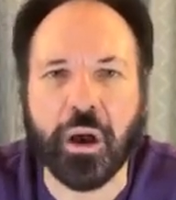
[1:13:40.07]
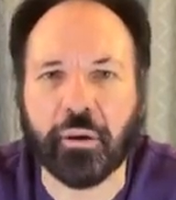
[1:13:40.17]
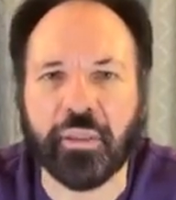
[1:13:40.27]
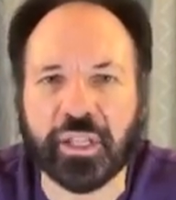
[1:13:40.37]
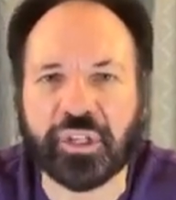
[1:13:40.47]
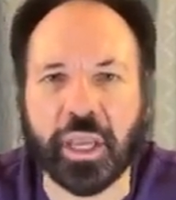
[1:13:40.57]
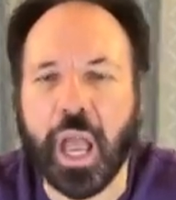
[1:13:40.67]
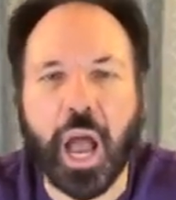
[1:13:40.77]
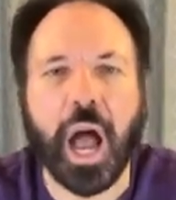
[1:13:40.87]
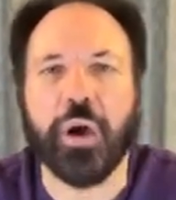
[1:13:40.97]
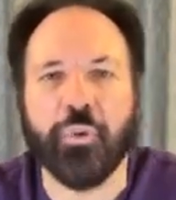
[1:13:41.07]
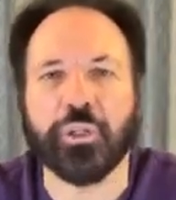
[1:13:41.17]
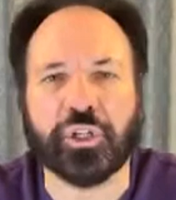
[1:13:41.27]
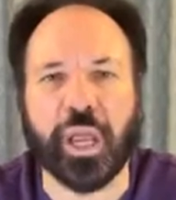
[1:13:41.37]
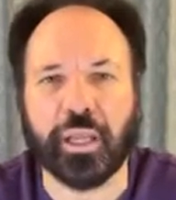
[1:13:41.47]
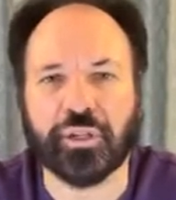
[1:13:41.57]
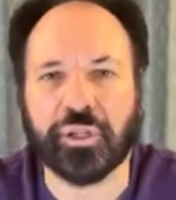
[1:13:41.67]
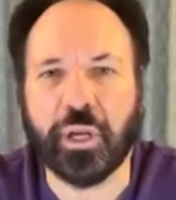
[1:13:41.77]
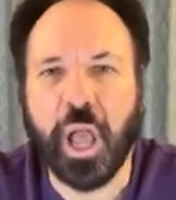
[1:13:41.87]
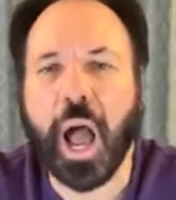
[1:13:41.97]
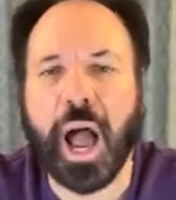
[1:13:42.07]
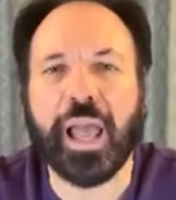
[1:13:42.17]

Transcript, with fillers: the hungry that say, I will change.